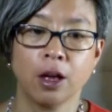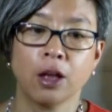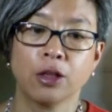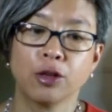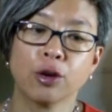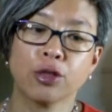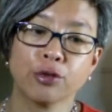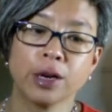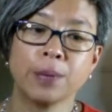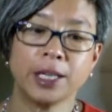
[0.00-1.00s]
There are
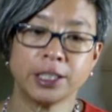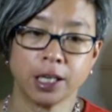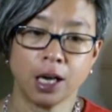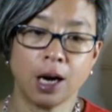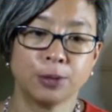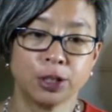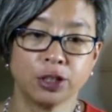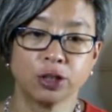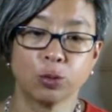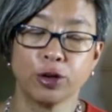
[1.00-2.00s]
3 basic
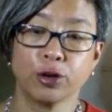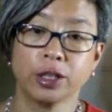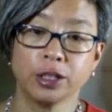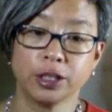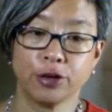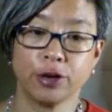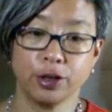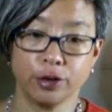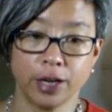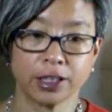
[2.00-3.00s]
options when you're considering your
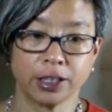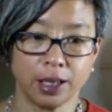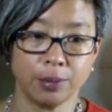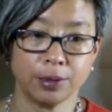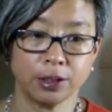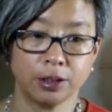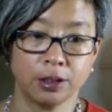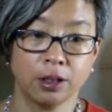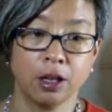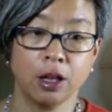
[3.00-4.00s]
next steps.
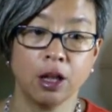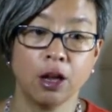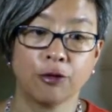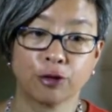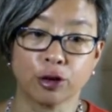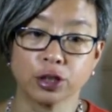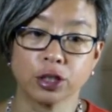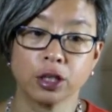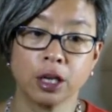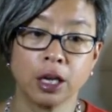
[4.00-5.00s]
First,
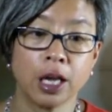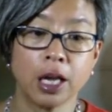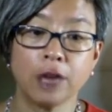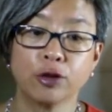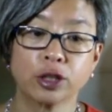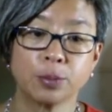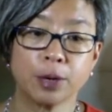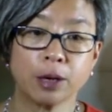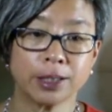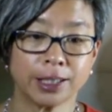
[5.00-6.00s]
If your
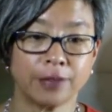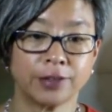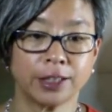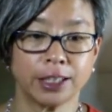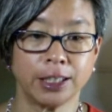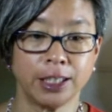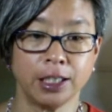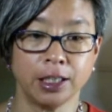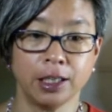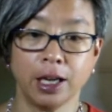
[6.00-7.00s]
experiments have
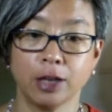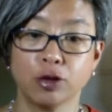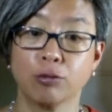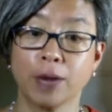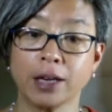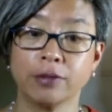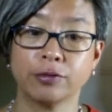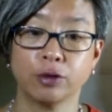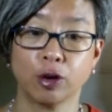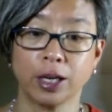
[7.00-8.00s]
succeeded and your rate of
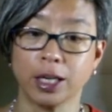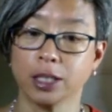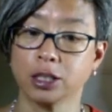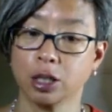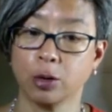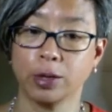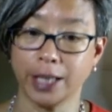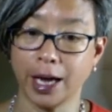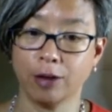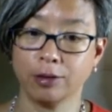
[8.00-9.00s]
learning is slowing
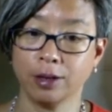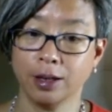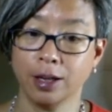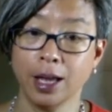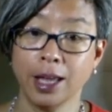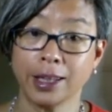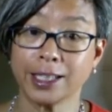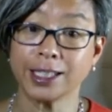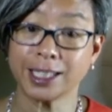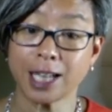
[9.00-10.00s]
down, then
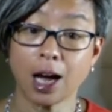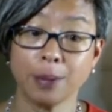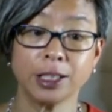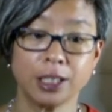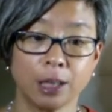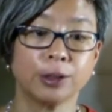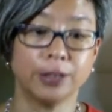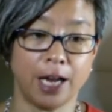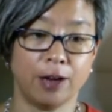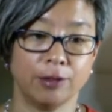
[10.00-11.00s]
it's time to double down.